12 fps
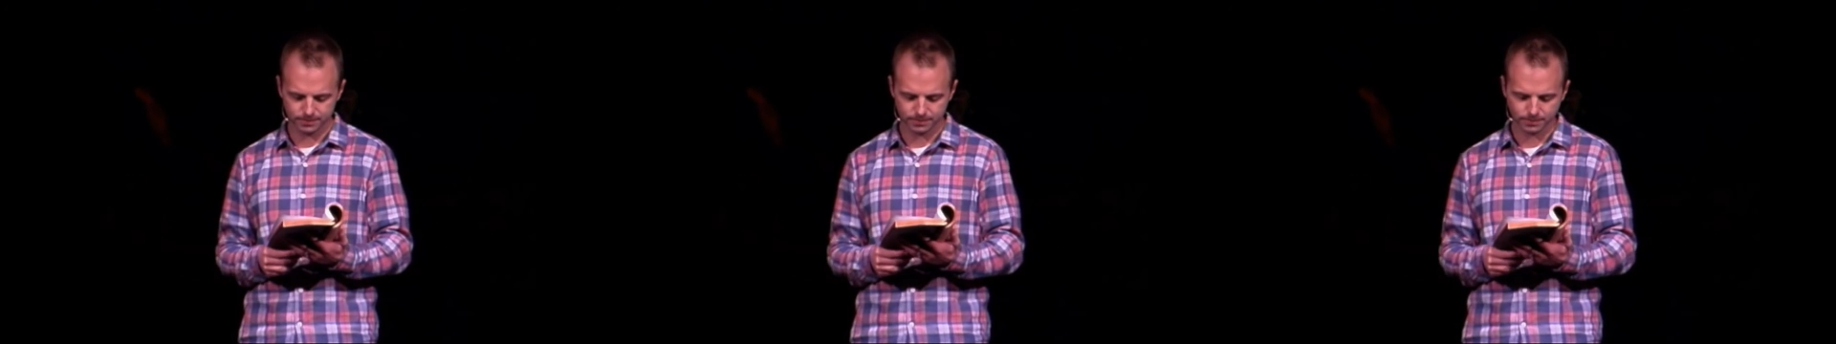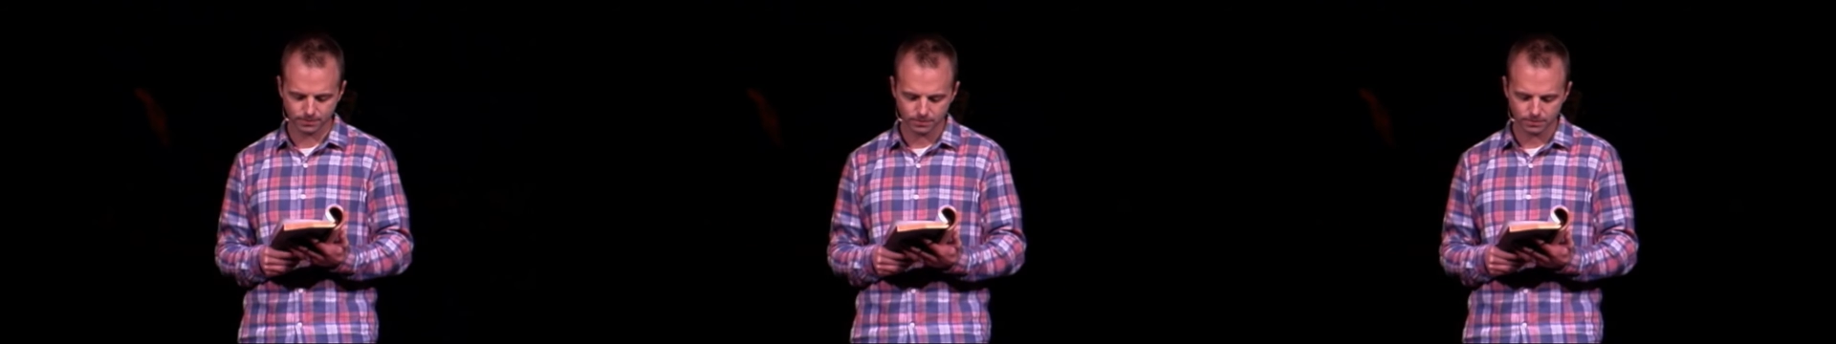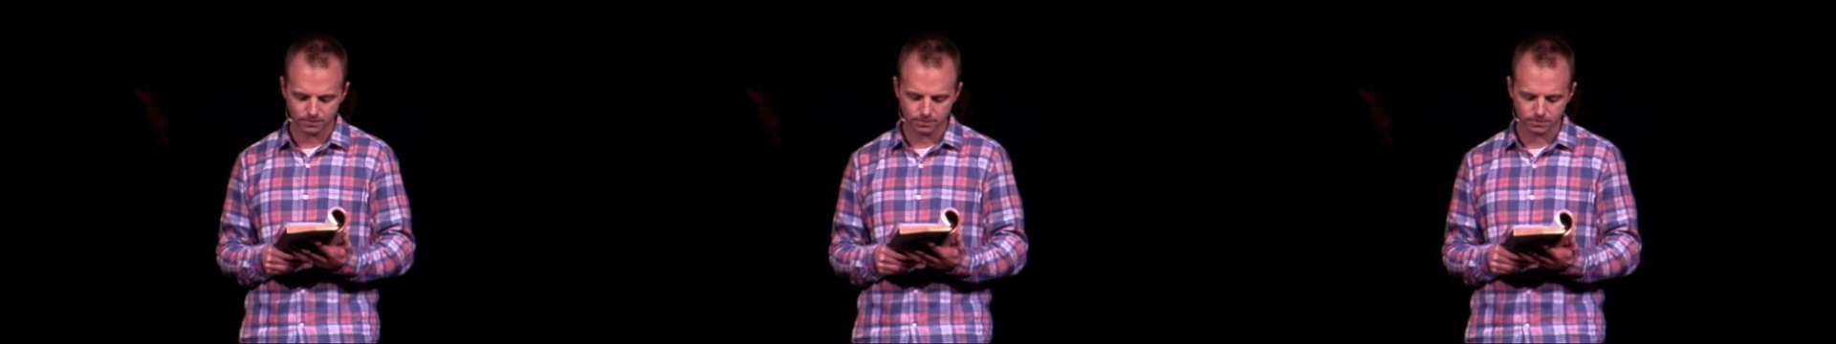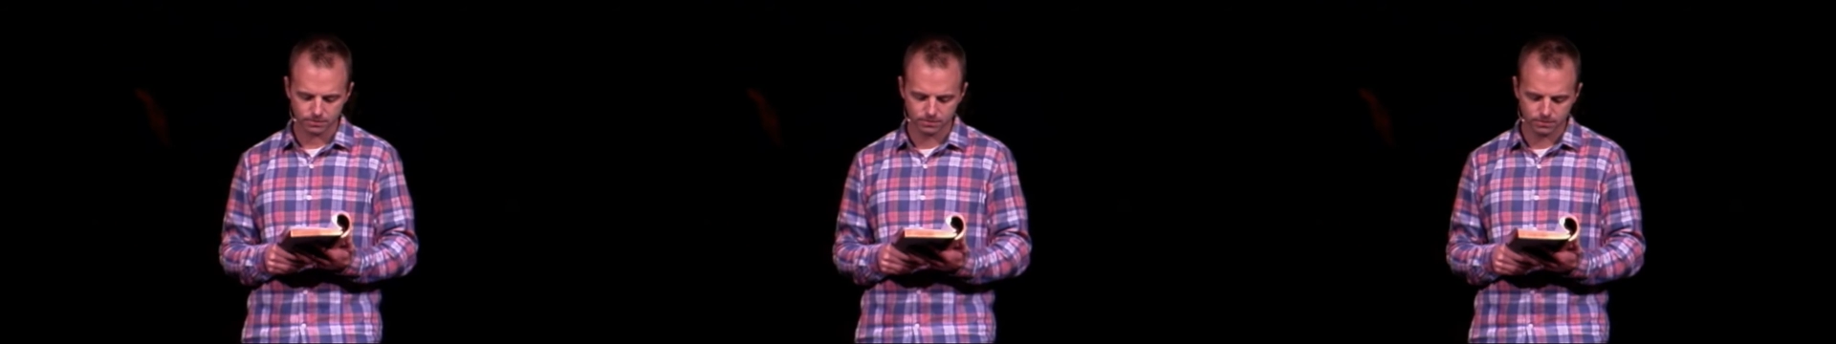
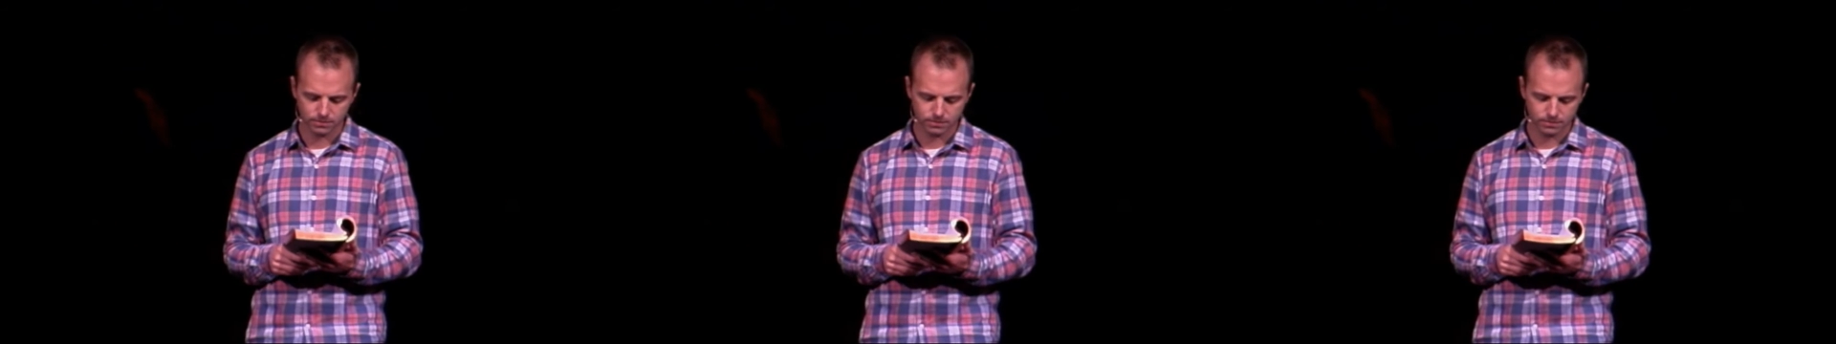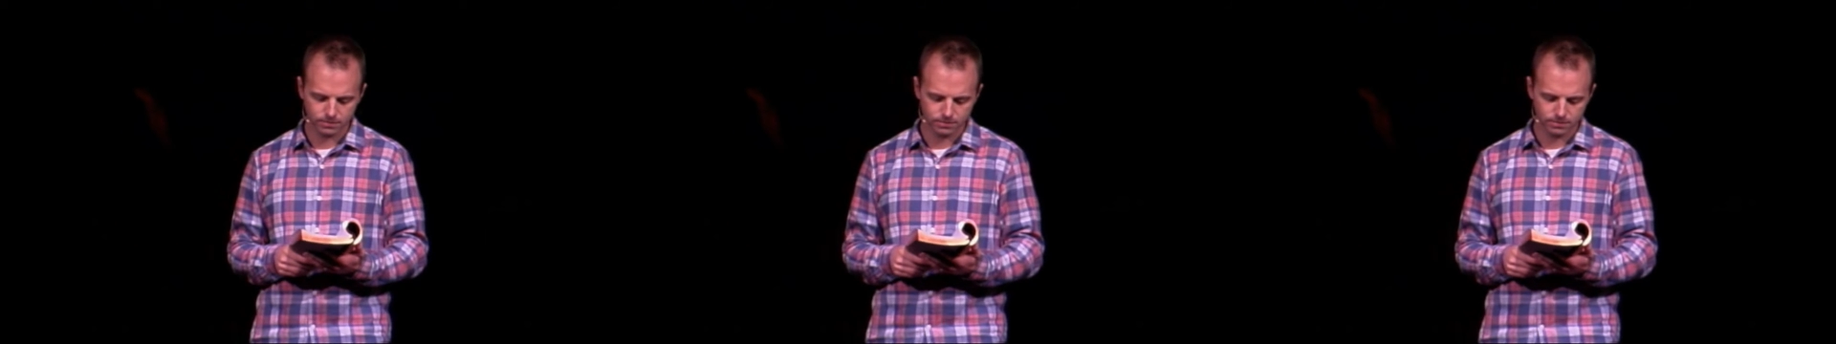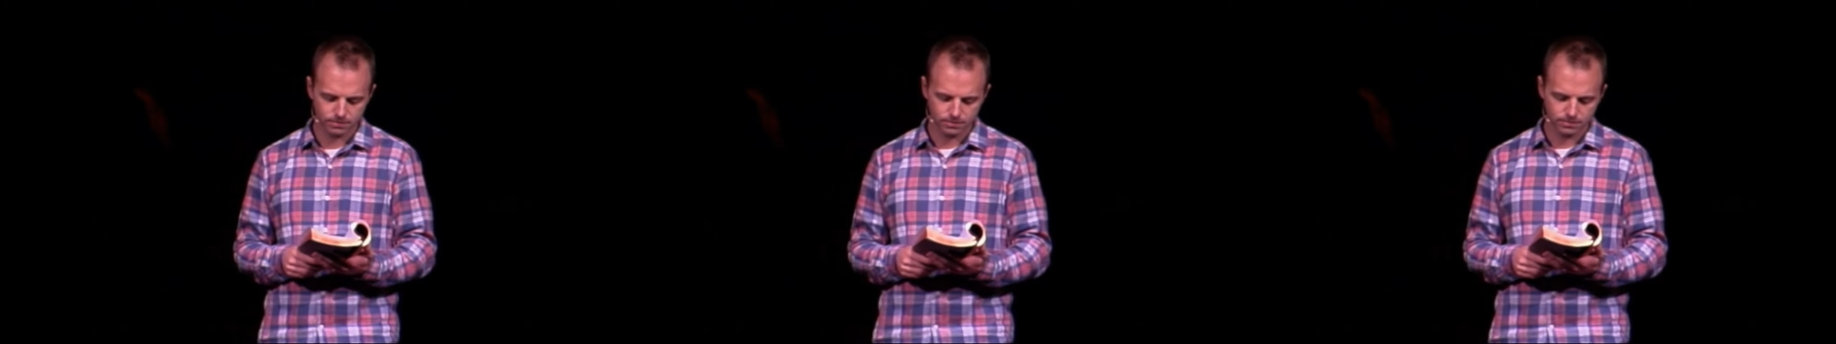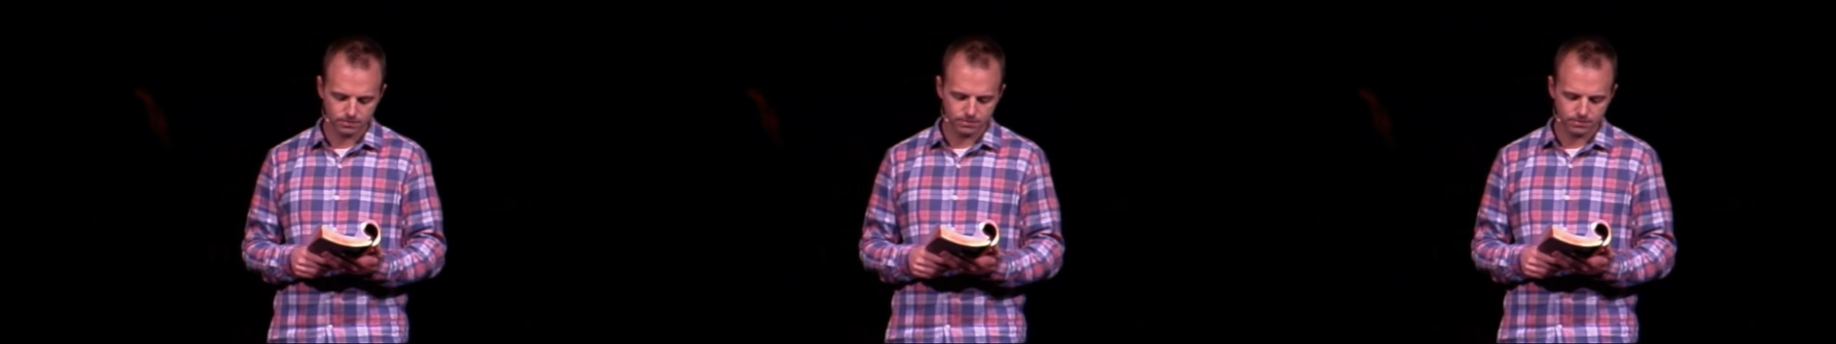(silence)